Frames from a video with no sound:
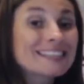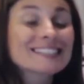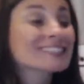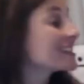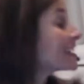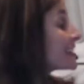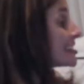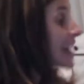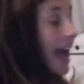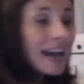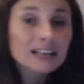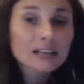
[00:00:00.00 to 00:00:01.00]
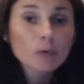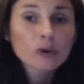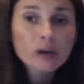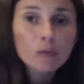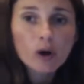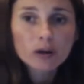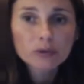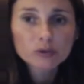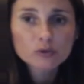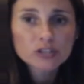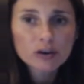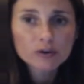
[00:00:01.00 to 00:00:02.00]
This is exactly what they wanted me
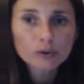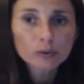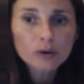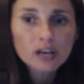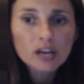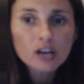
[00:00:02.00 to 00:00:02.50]
to tell you